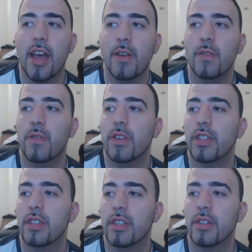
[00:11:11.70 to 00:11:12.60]

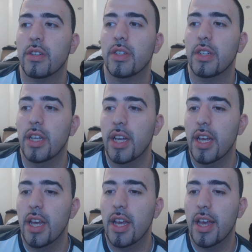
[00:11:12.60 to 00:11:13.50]
every single,
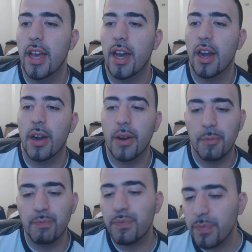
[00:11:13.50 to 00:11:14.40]

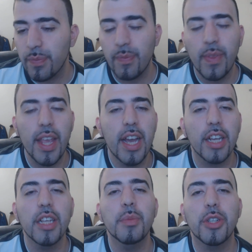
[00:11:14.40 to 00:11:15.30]
or
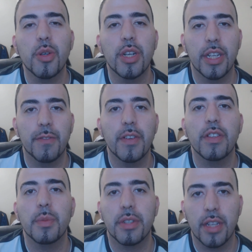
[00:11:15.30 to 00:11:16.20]
a good majority,
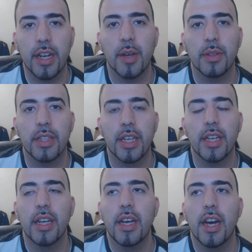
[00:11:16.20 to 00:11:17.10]
50%, I would
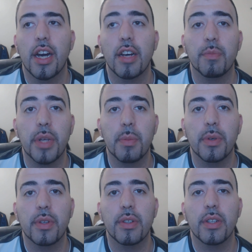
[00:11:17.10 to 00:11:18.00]
say, of
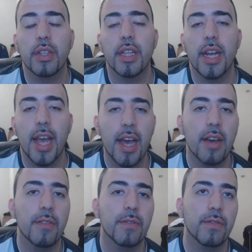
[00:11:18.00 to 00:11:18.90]
people that
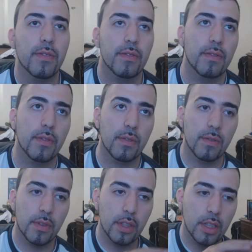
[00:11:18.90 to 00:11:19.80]
have
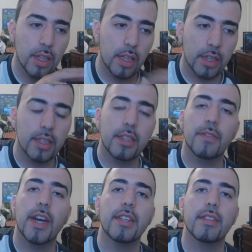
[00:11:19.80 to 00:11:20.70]
the
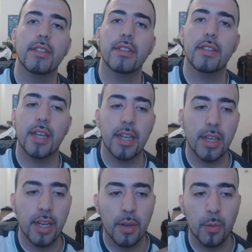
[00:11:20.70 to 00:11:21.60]
devices
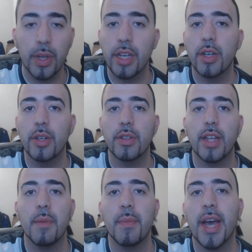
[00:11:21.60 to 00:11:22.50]
like
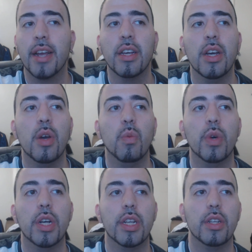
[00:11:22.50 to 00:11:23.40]
Windows and Mac
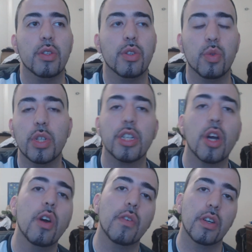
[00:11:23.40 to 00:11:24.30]
would switch
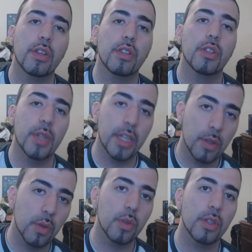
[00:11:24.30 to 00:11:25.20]
over to a
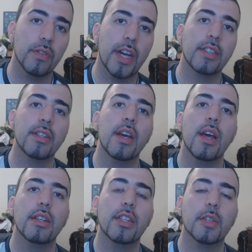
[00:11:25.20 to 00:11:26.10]
Google device
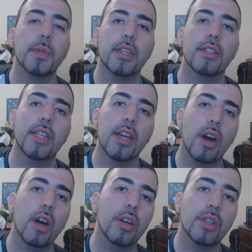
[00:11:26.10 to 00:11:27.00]
just because they
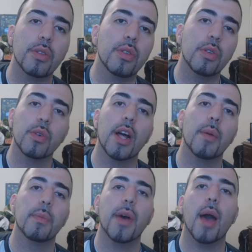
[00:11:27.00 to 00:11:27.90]
all use
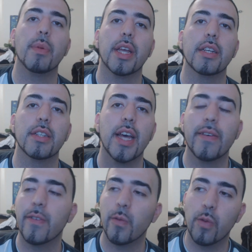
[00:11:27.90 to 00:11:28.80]
Google applications. I
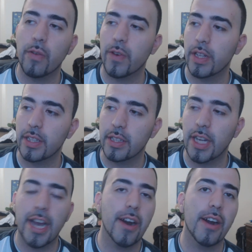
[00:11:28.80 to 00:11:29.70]
have one friend that's a
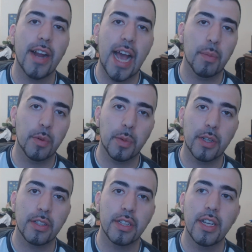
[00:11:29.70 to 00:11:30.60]
diehard Apple
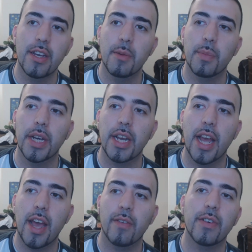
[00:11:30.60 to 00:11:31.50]
person,
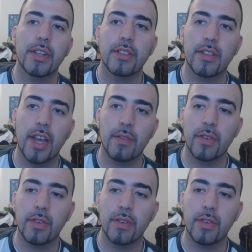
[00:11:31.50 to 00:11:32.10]
but every